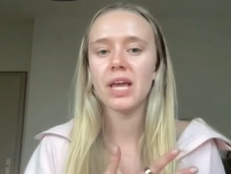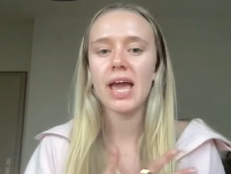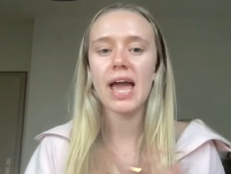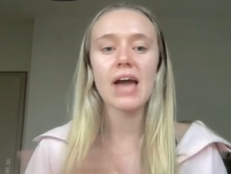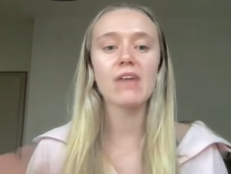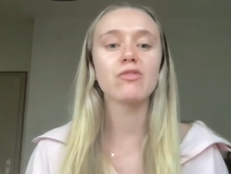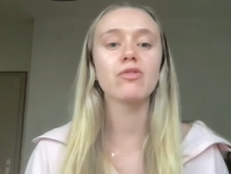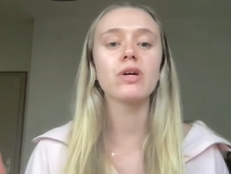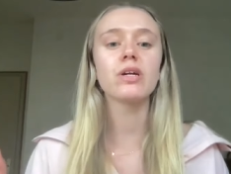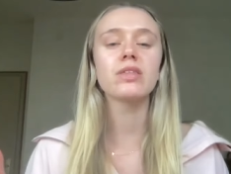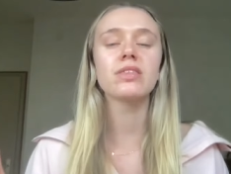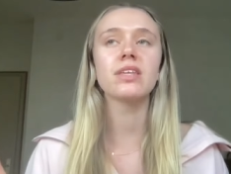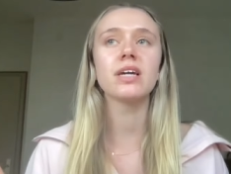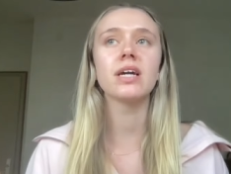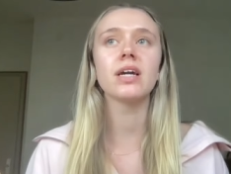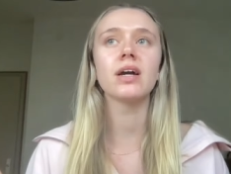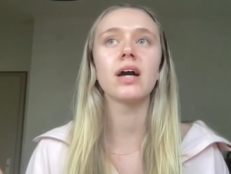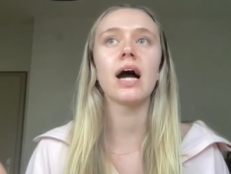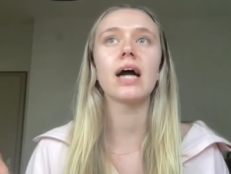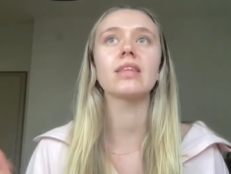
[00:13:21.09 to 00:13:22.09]

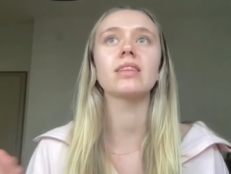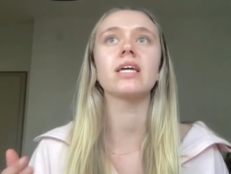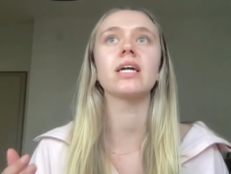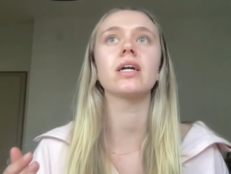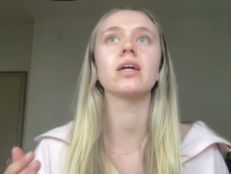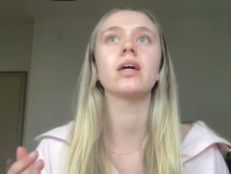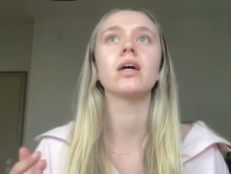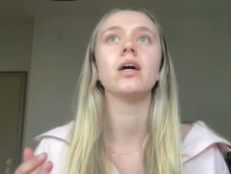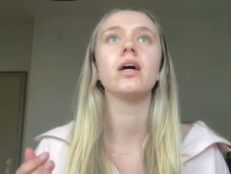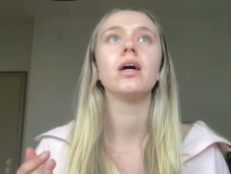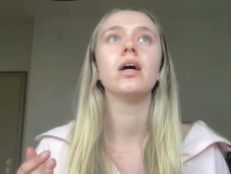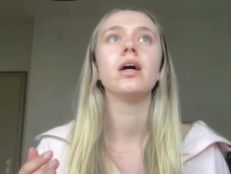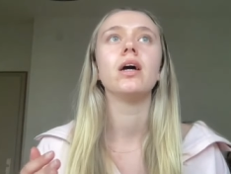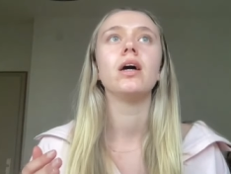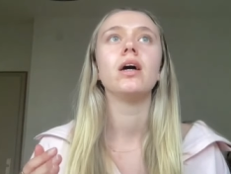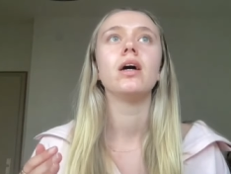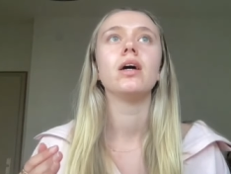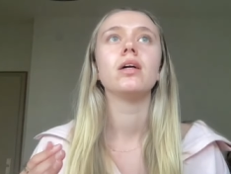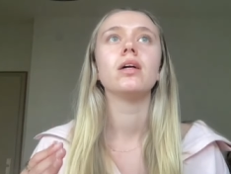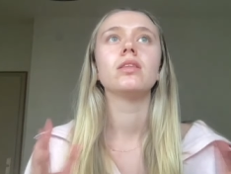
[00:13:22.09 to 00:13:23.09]
Everything, I think
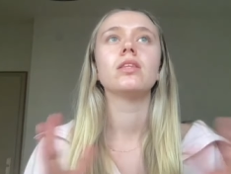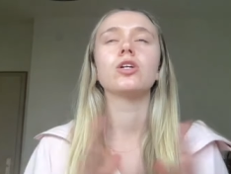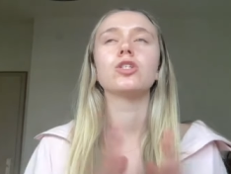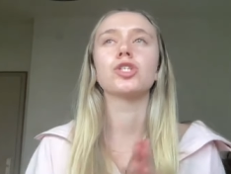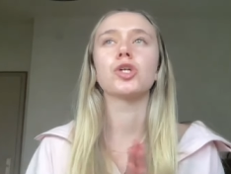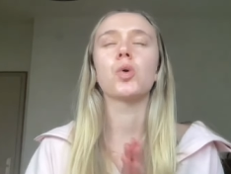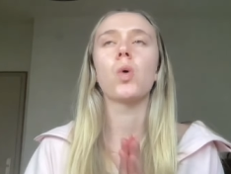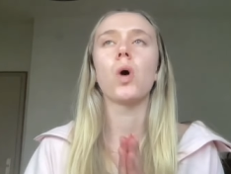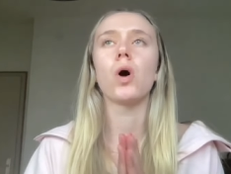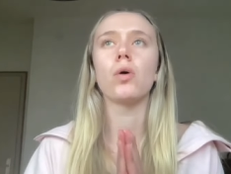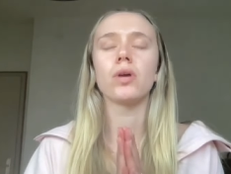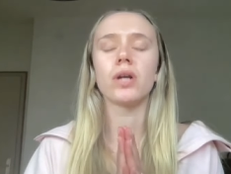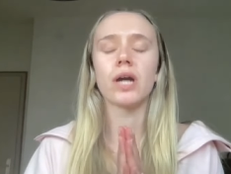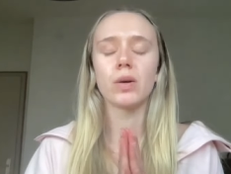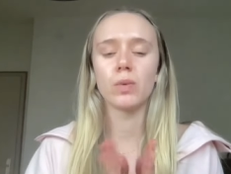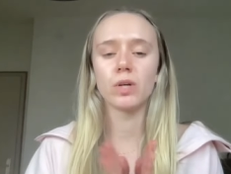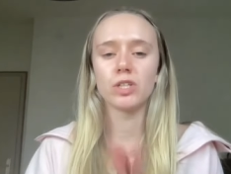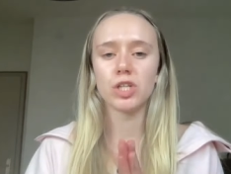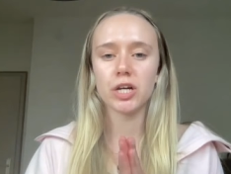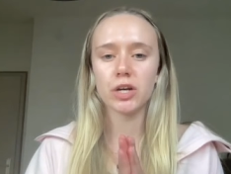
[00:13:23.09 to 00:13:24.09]
there's a quote, and
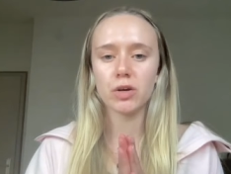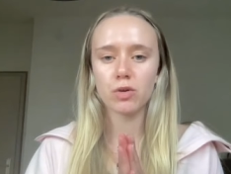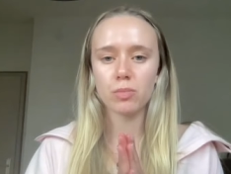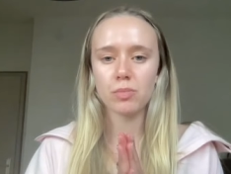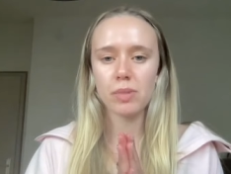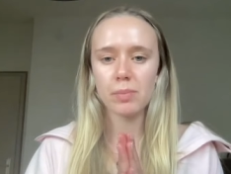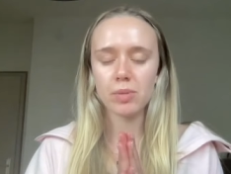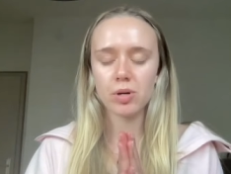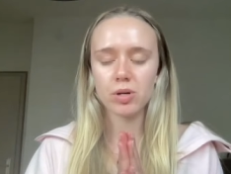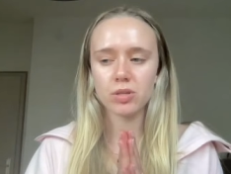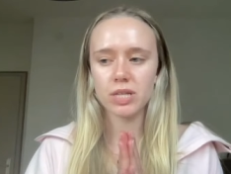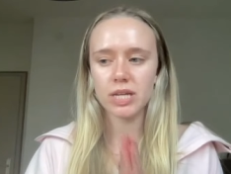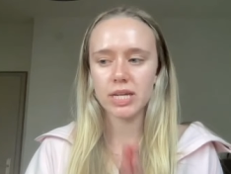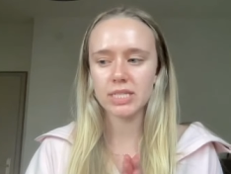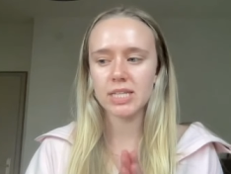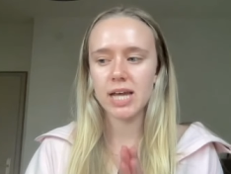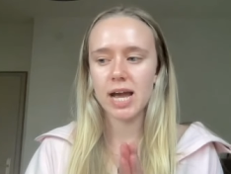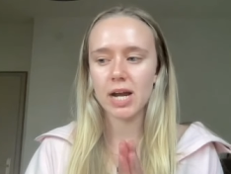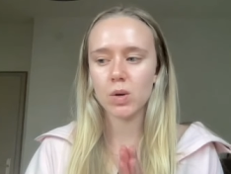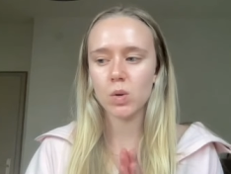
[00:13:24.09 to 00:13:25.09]
I wish I could remember the
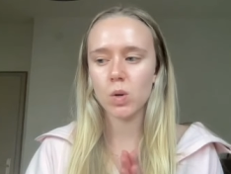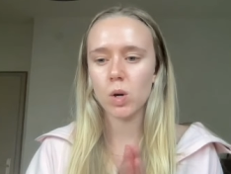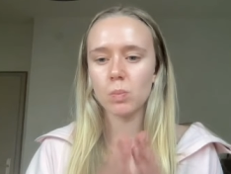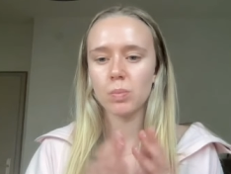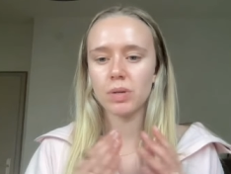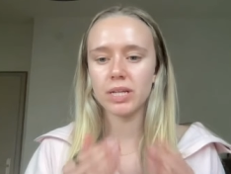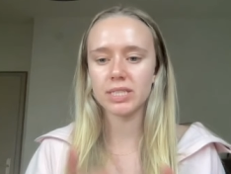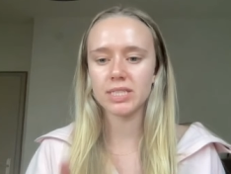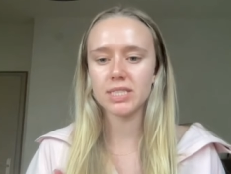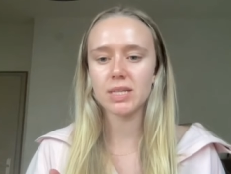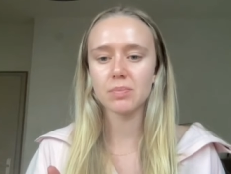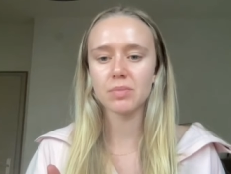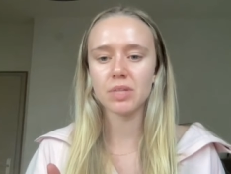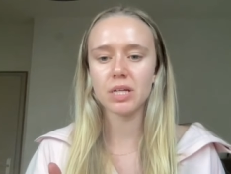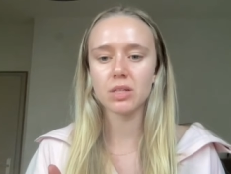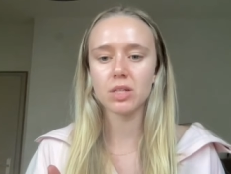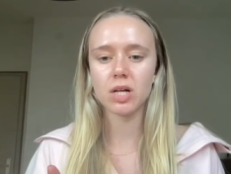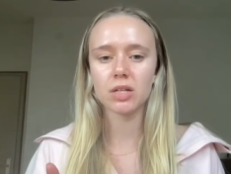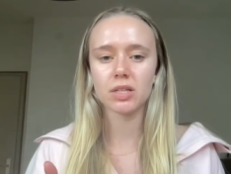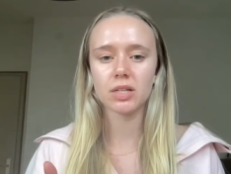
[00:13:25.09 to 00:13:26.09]
exact quote, but it's
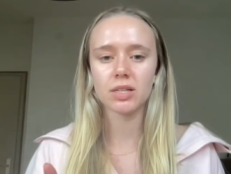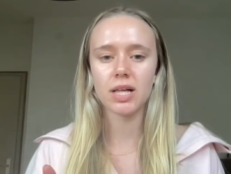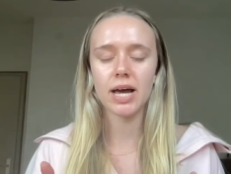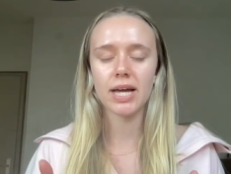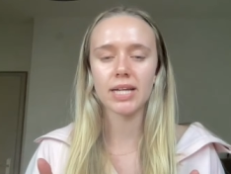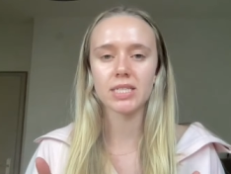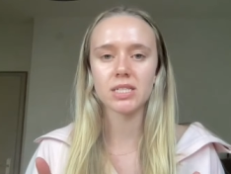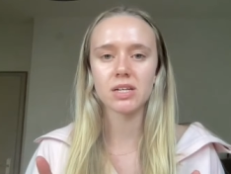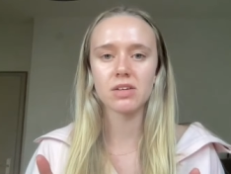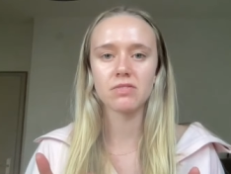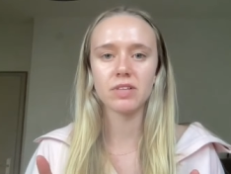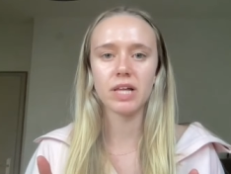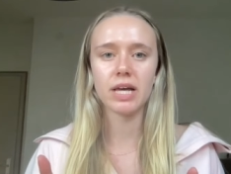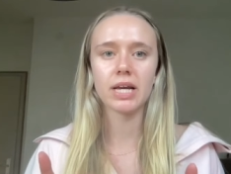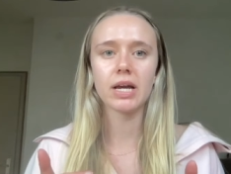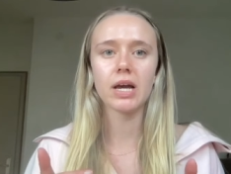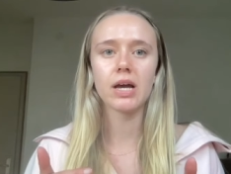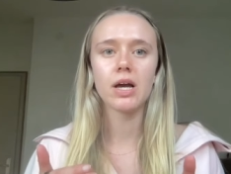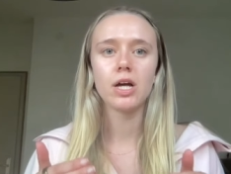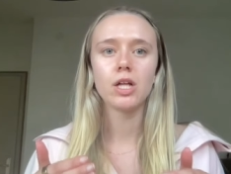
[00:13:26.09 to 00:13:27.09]
something along the lines of
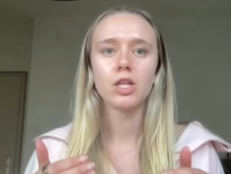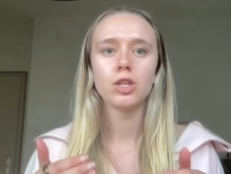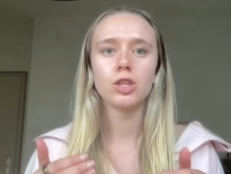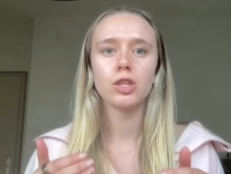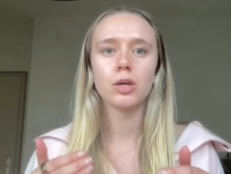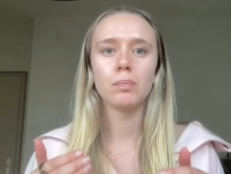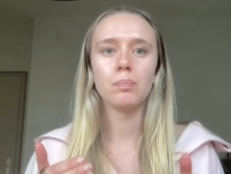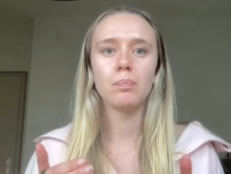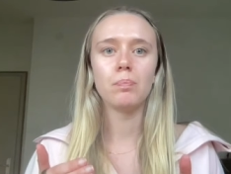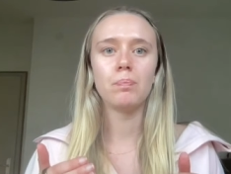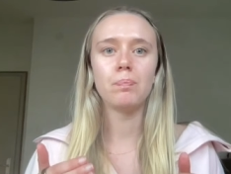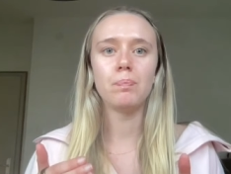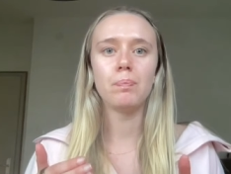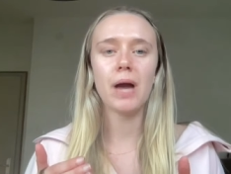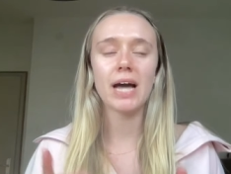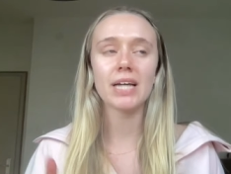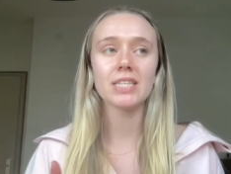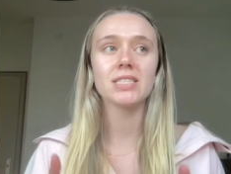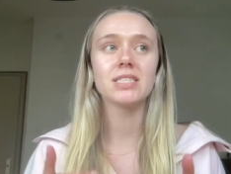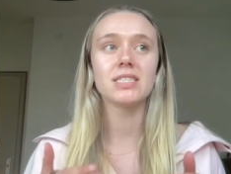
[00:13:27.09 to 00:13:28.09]
like, the
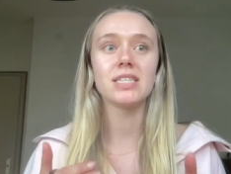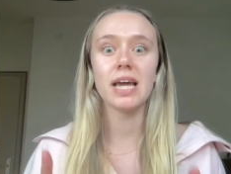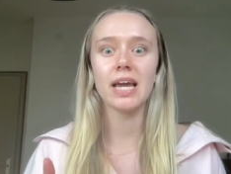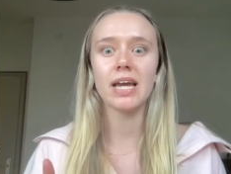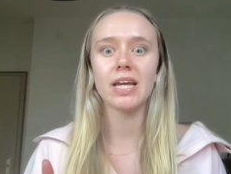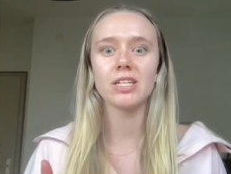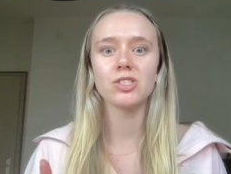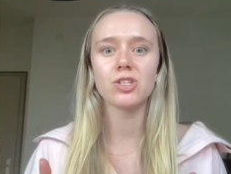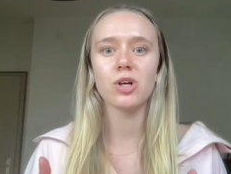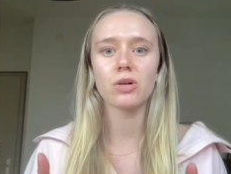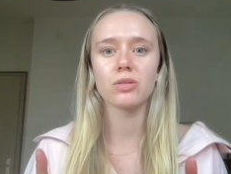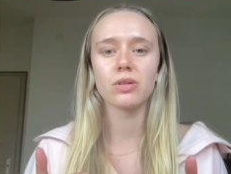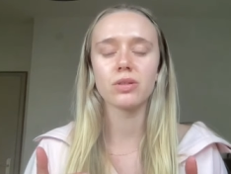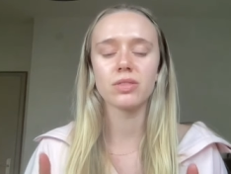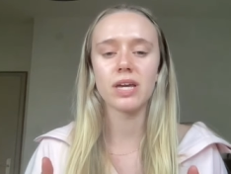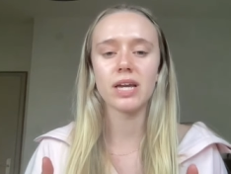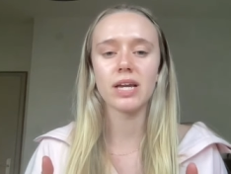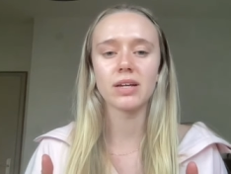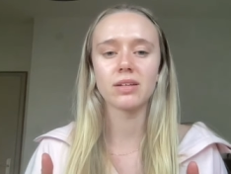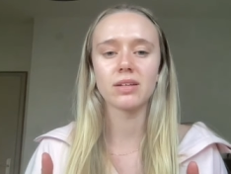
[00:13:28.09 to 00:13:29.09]
best days are the
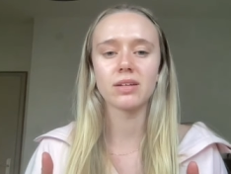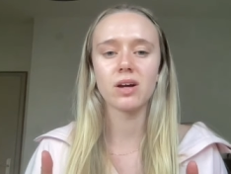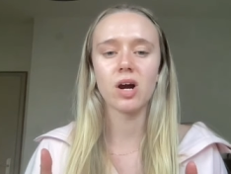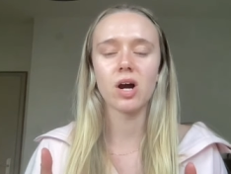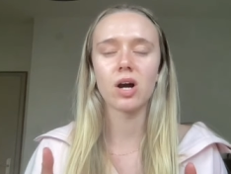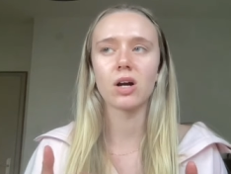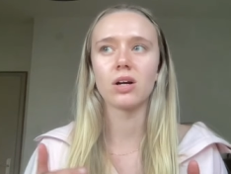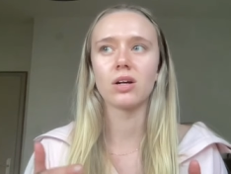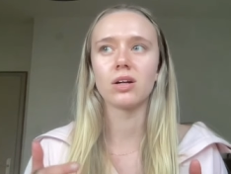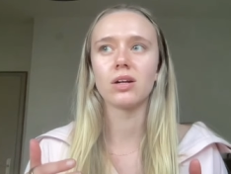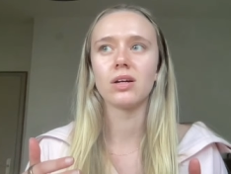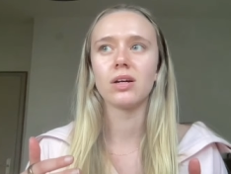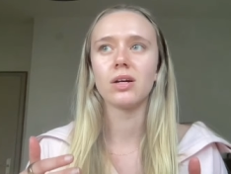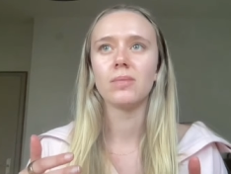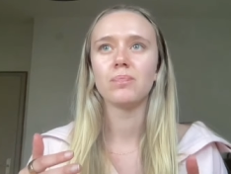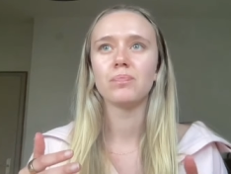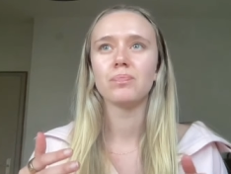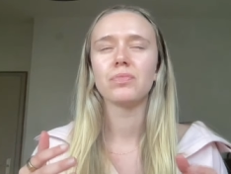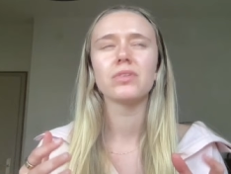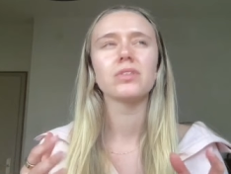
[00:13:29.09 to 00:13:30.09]
thing, are
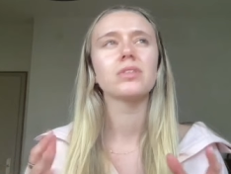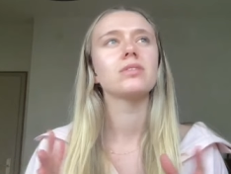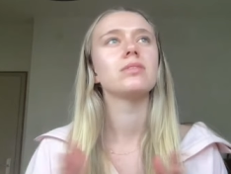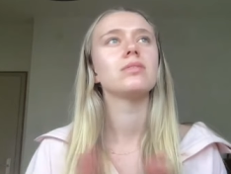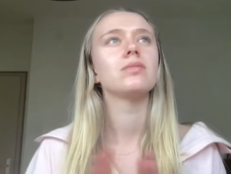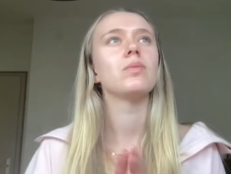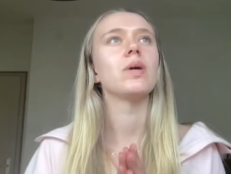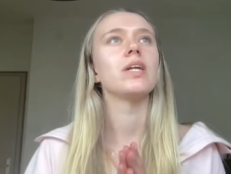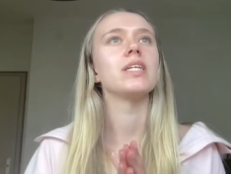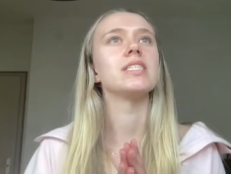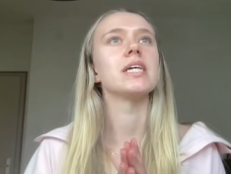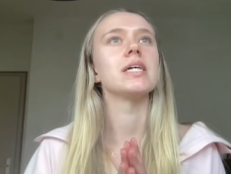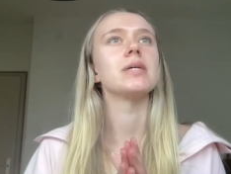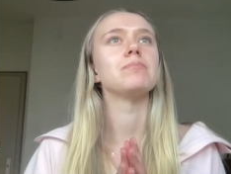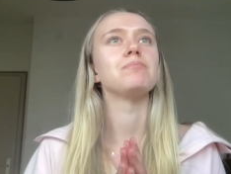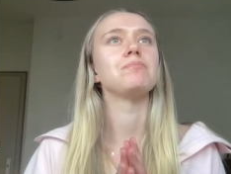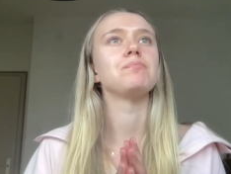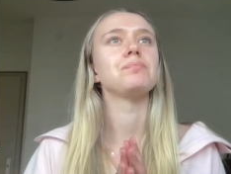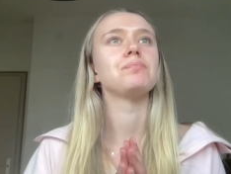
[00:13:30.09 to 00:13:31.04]
what is it?